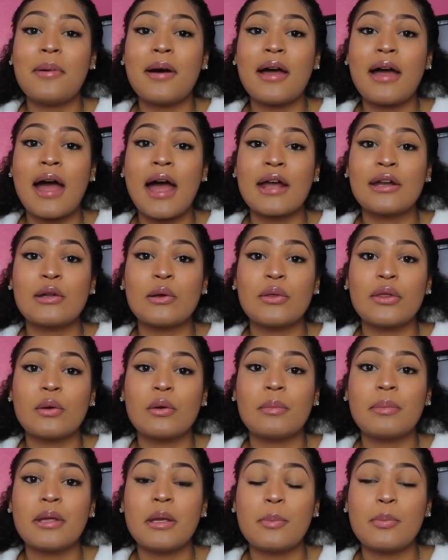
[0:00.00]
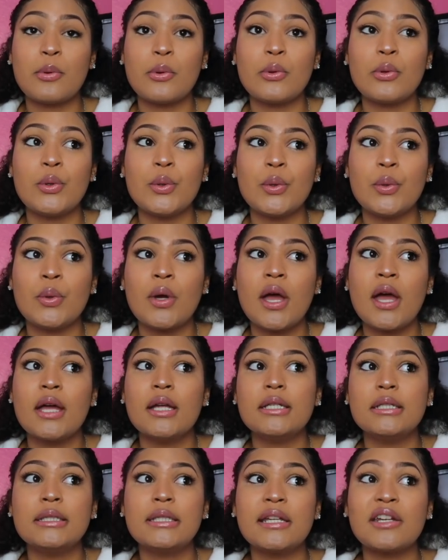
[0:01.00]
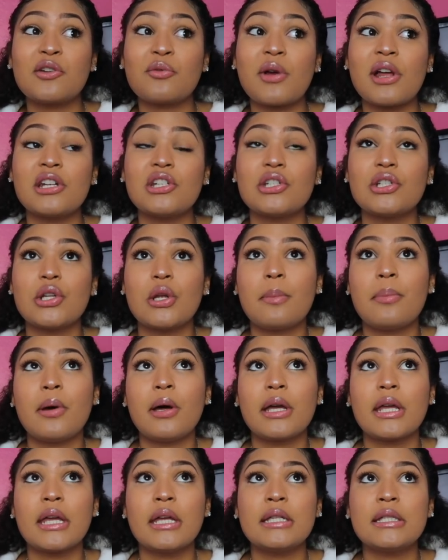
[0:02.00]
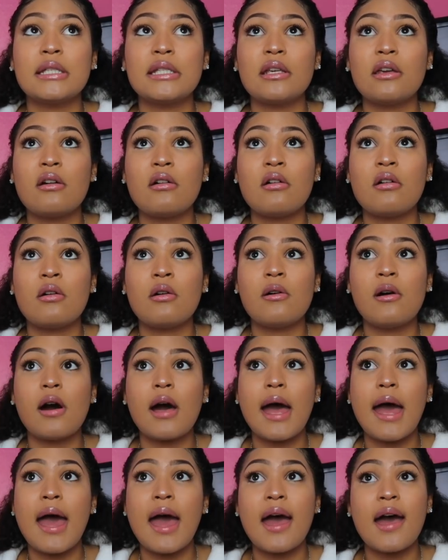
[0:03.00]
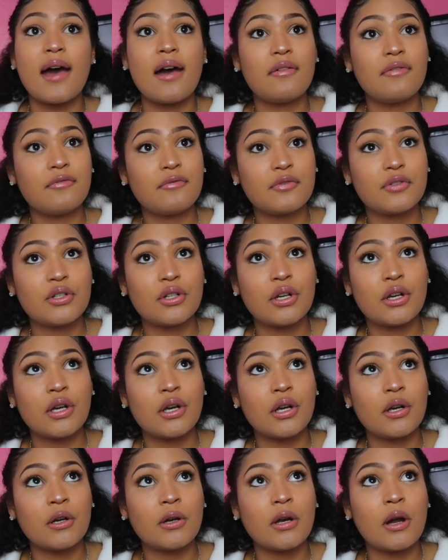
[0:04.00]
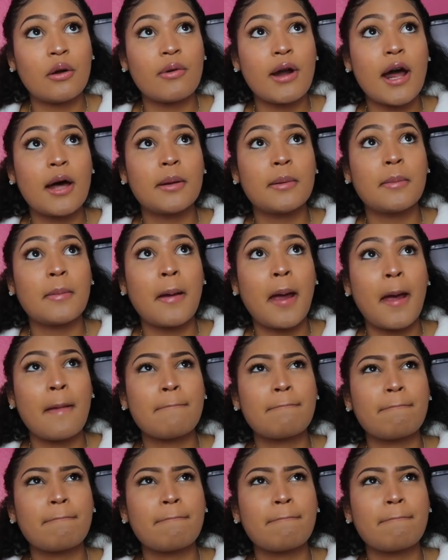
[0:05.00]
But I know there were people who didn't register their book until after, around,